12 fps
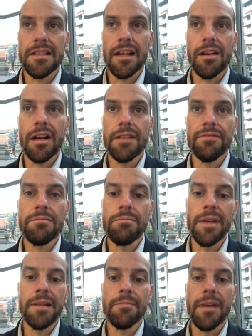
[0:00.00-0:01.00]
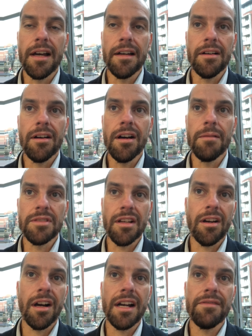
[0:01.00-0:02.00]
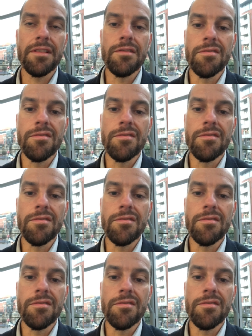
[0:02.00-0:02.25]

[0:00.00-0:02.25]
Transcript: I can't even bend my arms. I can't even